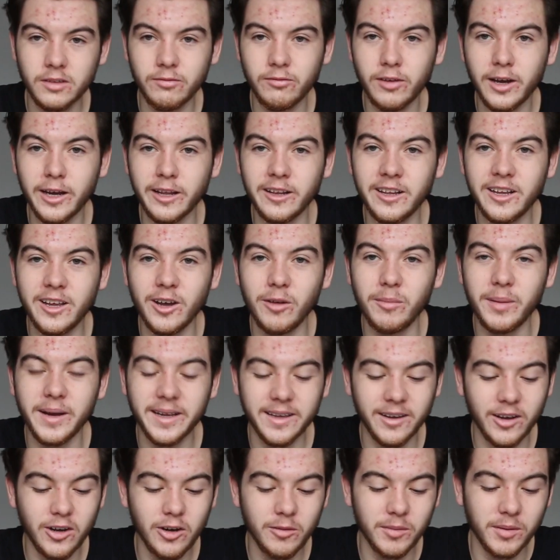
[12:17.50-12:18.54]
finally go back
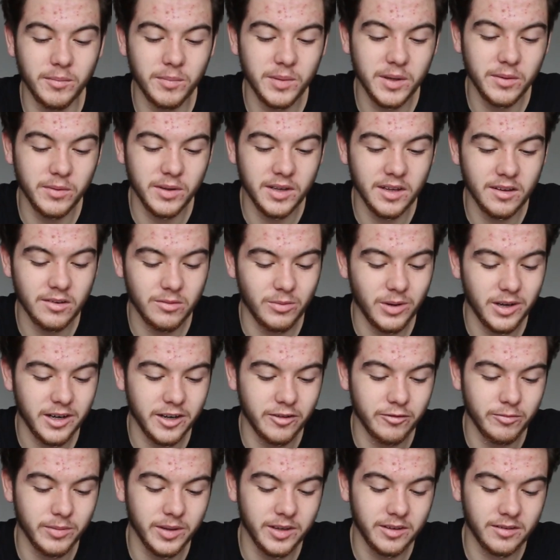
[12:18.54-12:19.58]
home and be with his
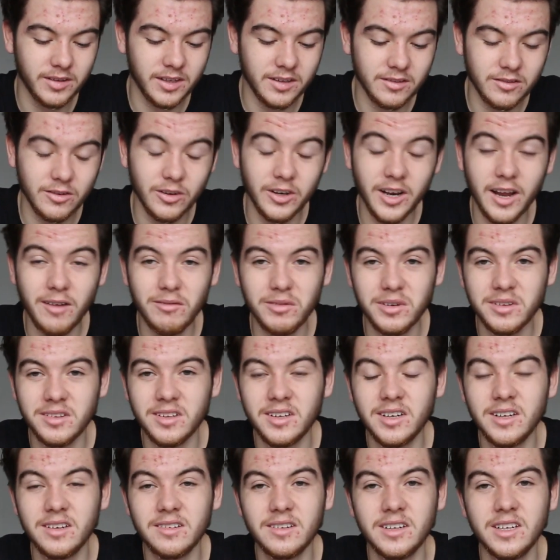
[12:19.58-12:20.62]
wife, because he's done
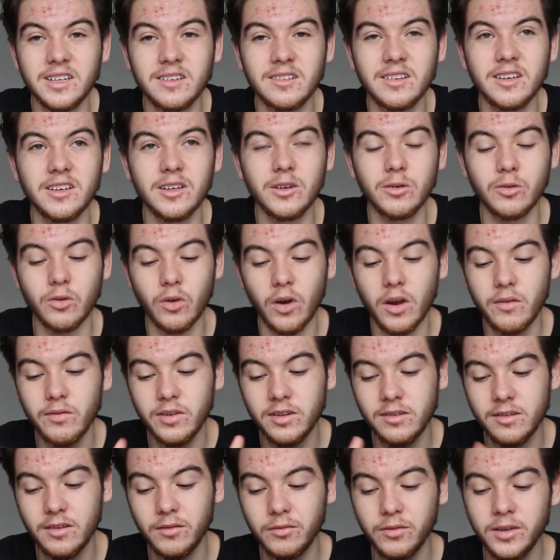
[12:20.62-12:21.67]
everything he needs to do.
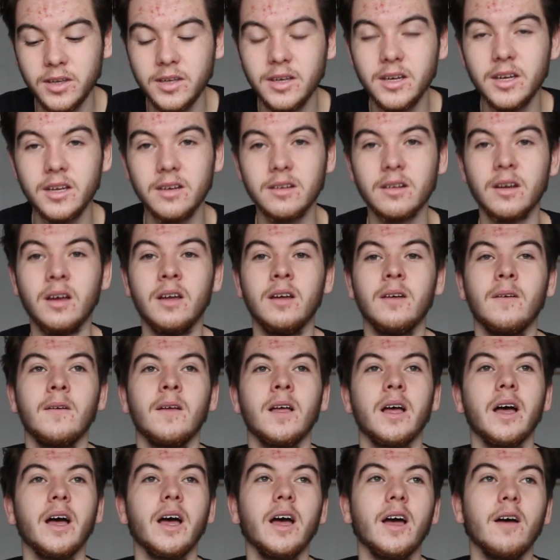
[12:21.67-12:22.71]
Craven's defeated,
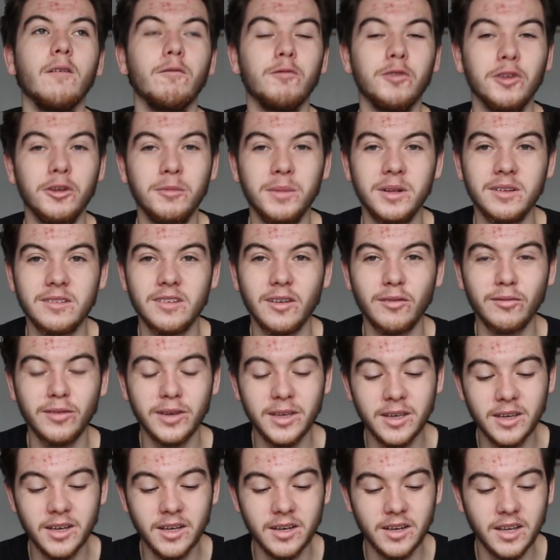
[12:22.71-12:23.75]
Vermin's
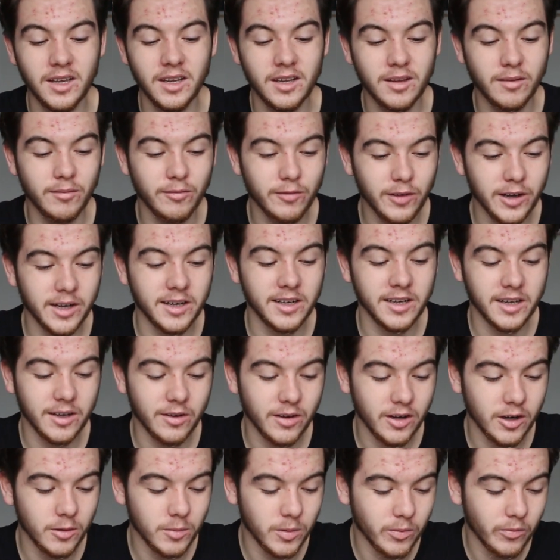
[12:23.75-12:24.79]
defeated, he can finally go
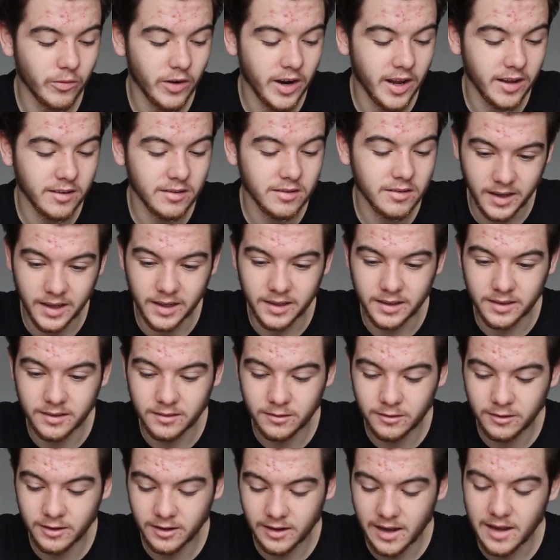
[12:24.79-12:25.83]
home and rest, and
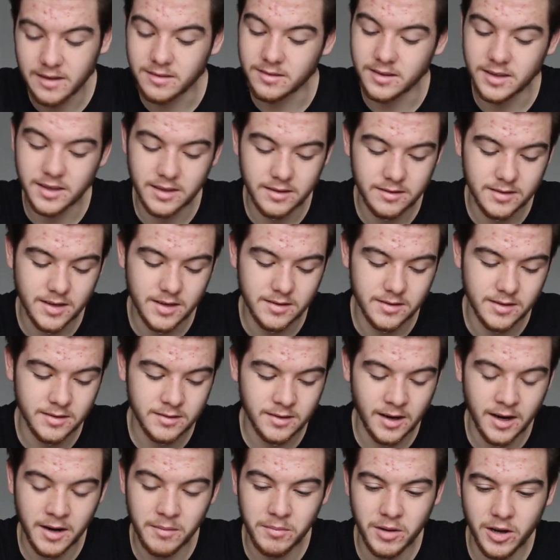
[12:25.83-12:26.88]
the last thing he says is,
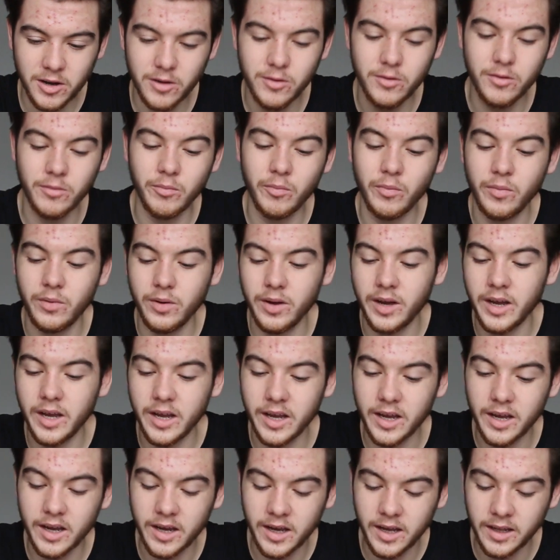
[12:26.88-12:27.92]
I'm home.
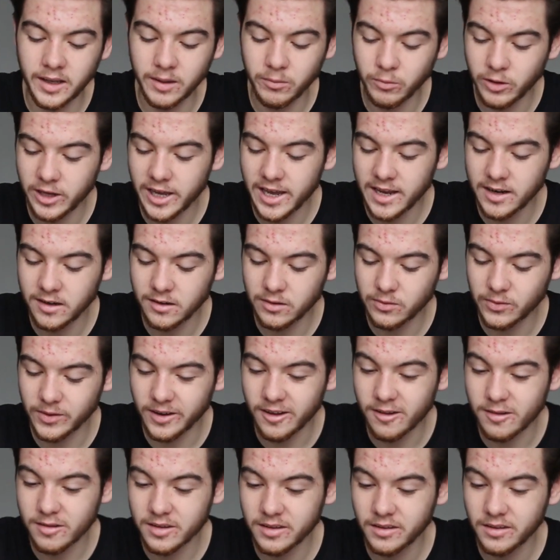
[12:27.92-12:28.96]
And then we end with